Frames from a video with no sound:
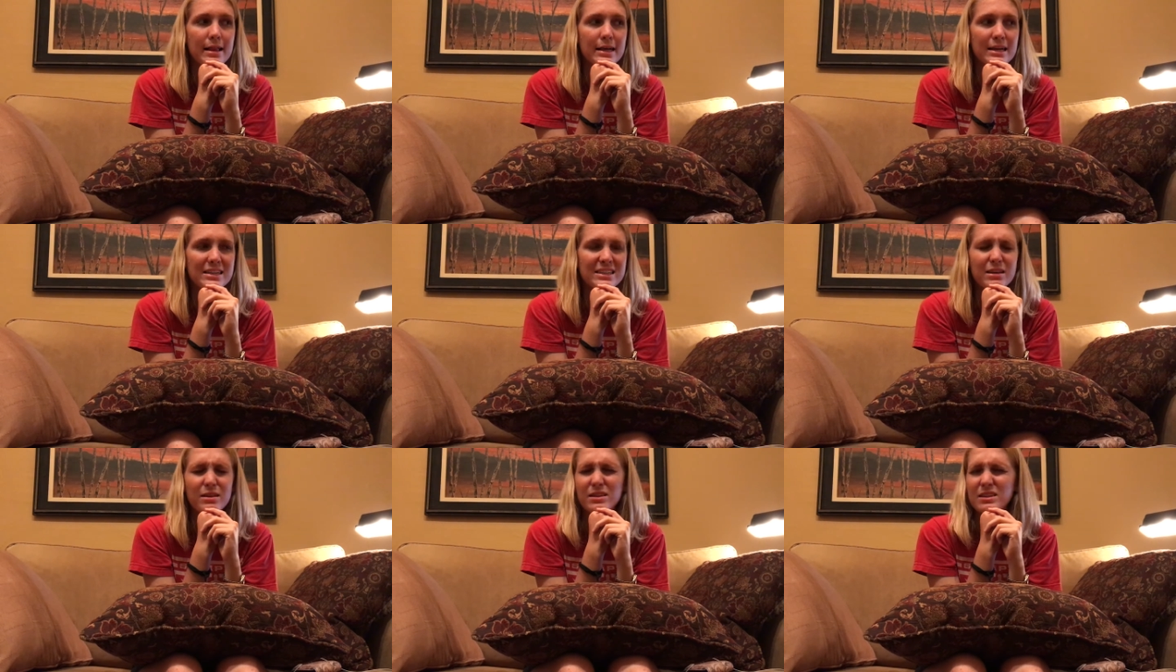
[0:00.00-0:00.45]

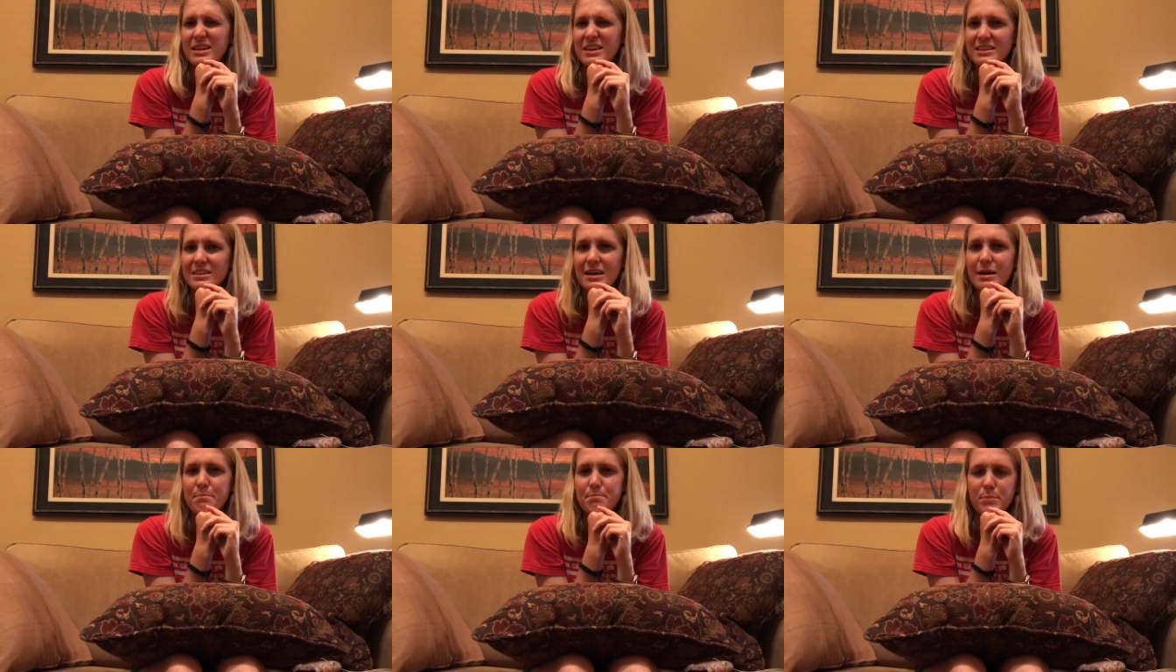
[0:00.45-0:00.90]
something
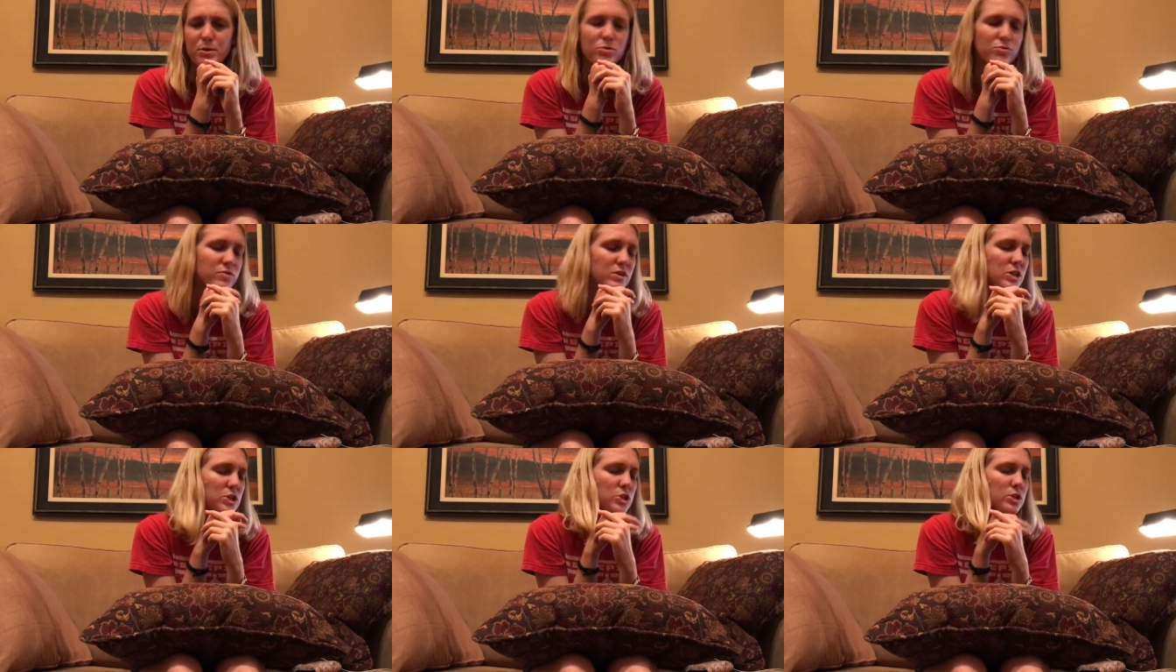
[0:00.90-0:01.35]
like that.
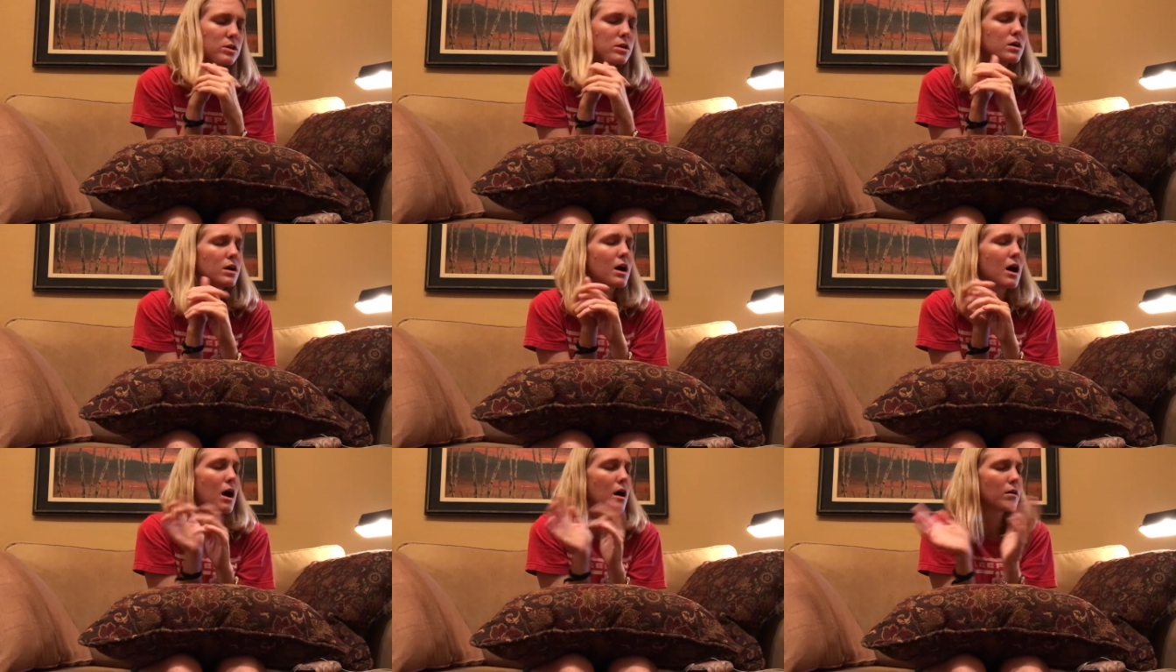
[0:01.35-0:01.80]
Bonefish
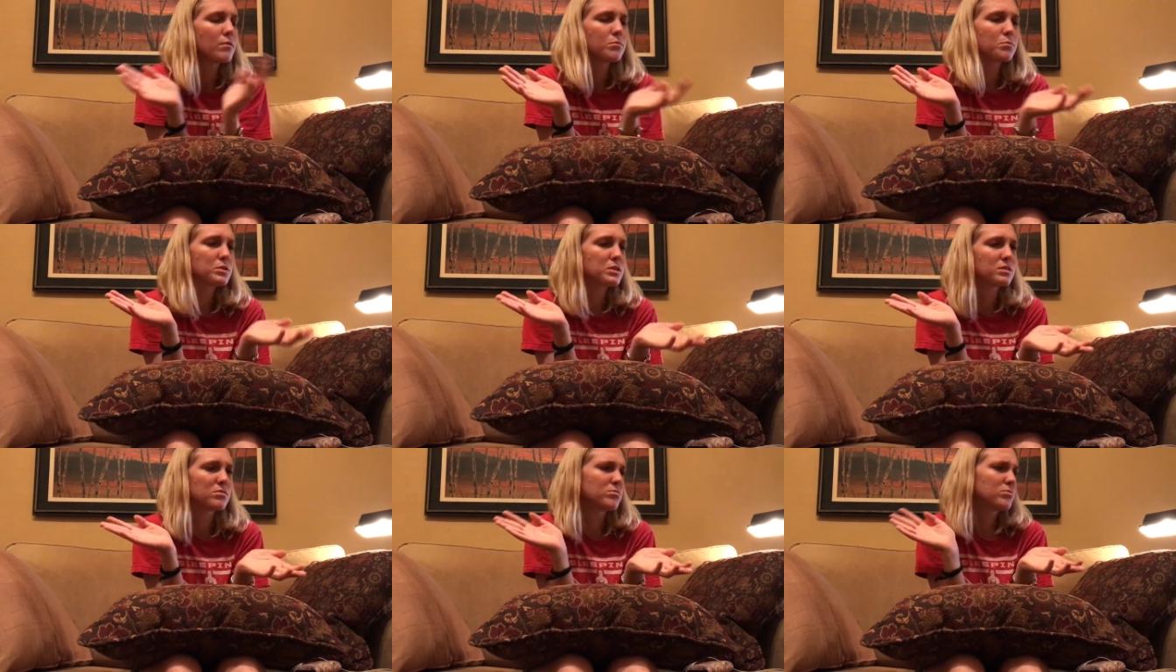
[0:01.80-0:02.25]

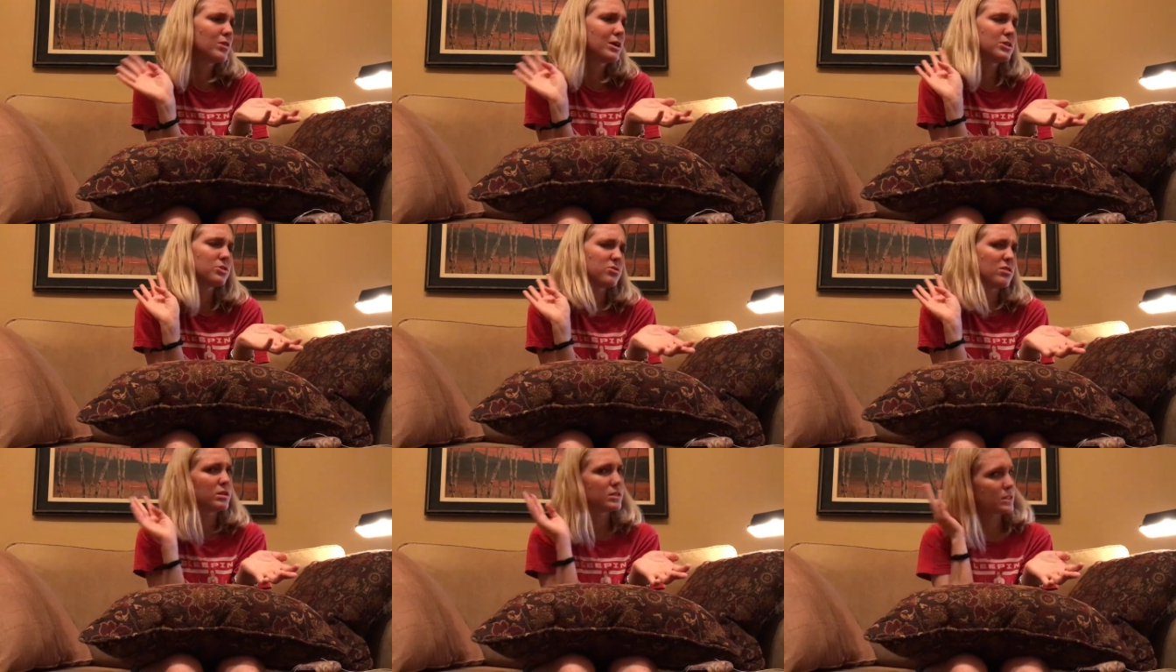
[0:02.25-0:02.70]
was the
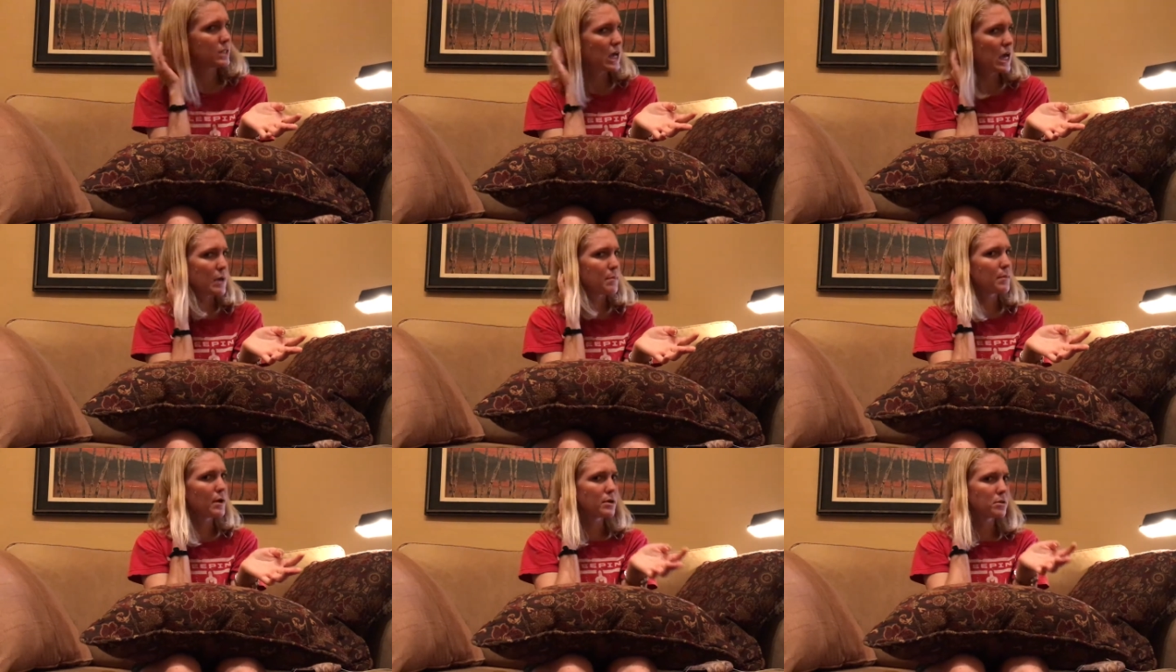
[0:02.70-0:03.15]
restaurant's
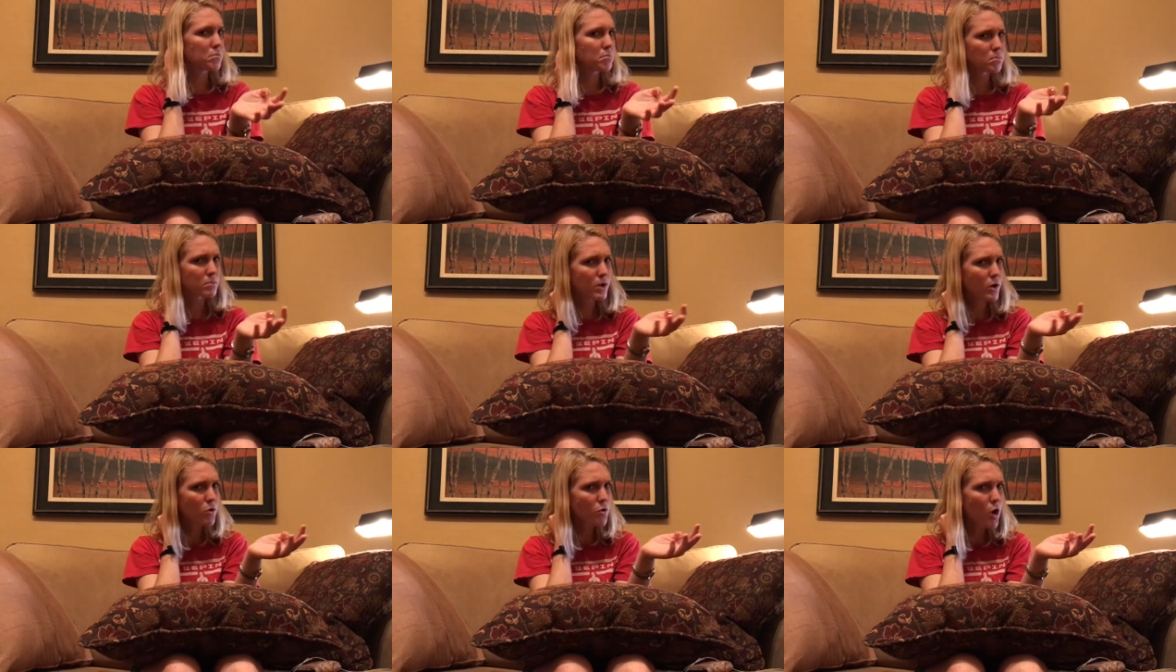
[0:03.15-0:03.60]
name.
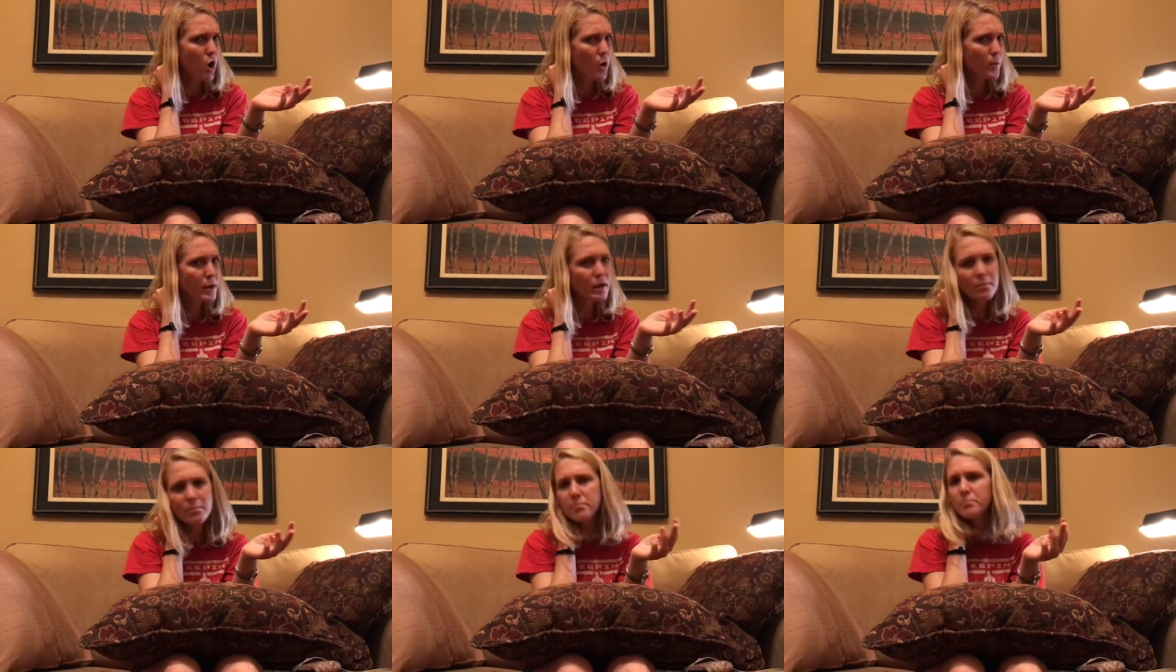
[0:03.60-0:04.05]
Don't quote
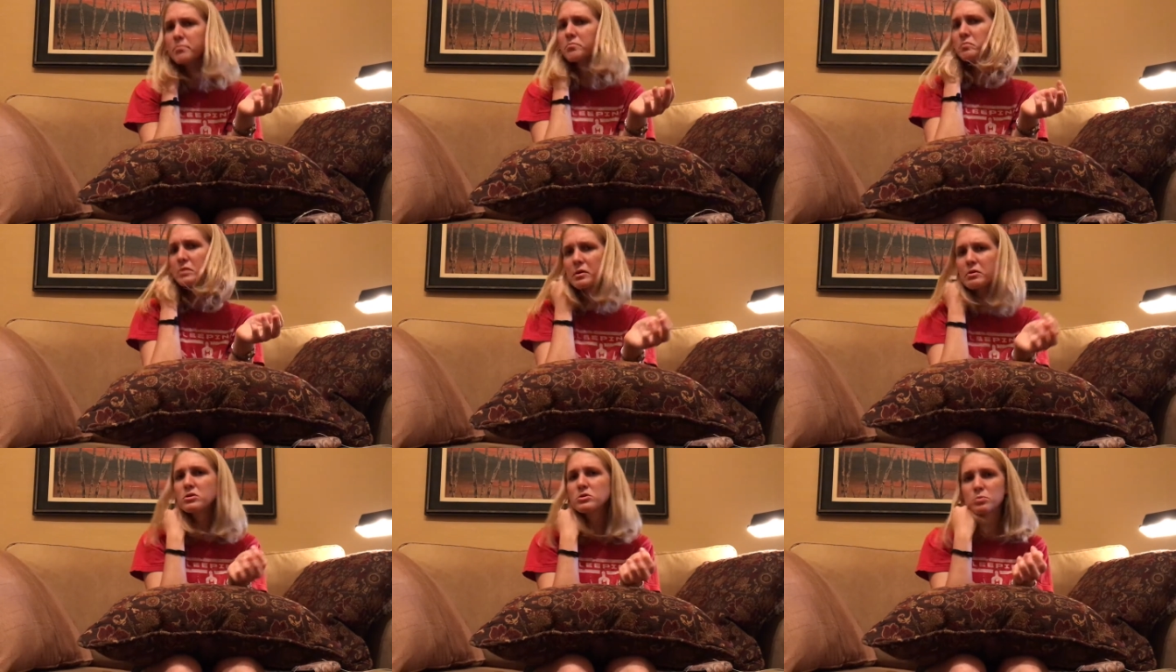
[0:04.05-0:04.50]
me.
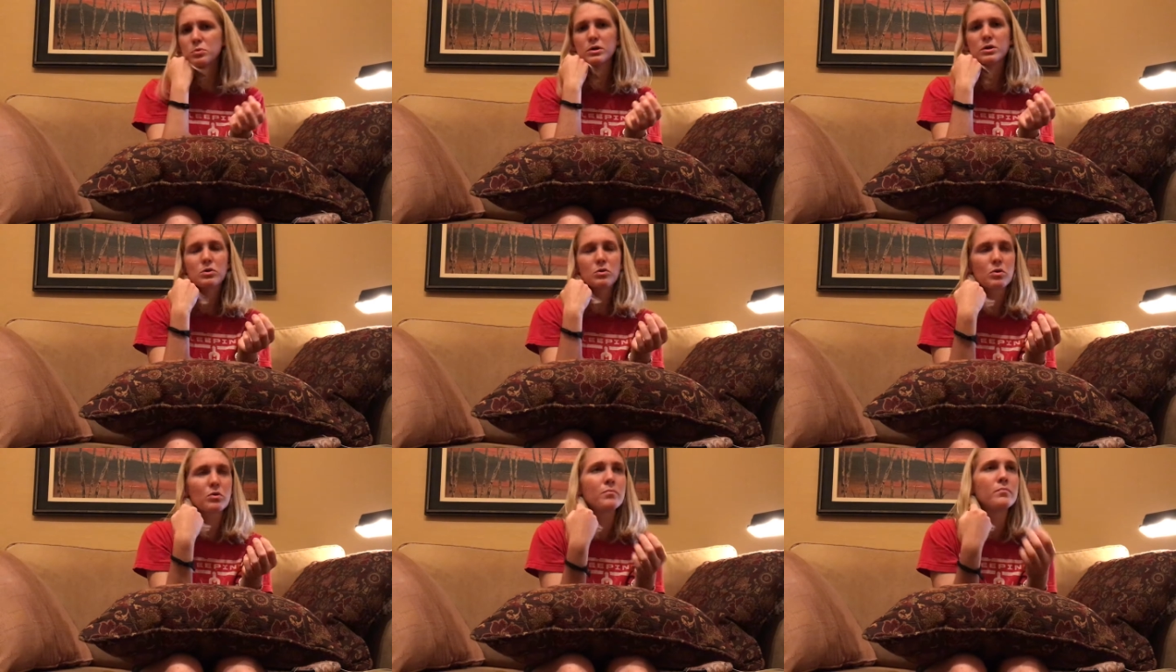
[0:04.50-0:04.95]
It was really
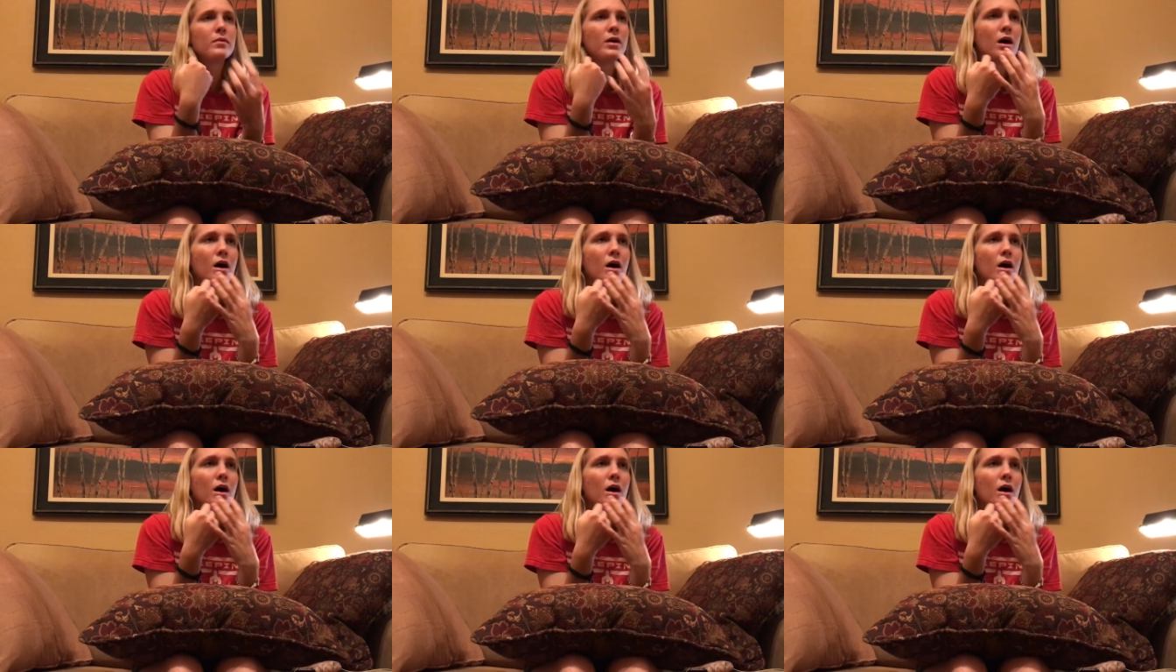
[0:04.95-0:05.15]
cool.